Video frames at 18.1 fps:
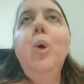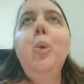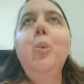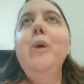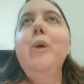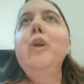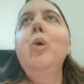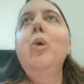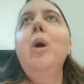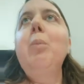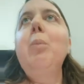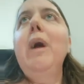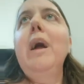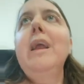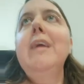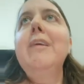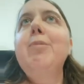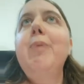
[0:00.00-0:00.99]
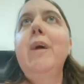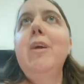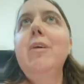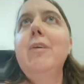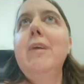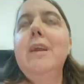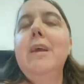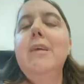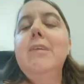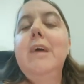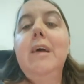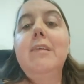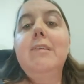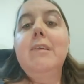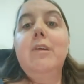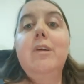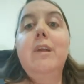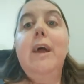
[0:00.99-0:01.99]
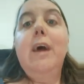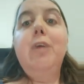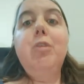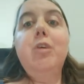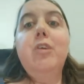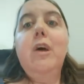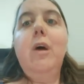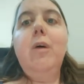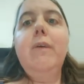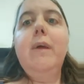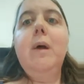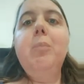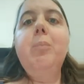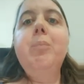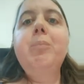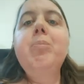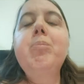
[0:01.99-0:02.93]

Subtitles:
We know our bodies better than a test could ever tell them.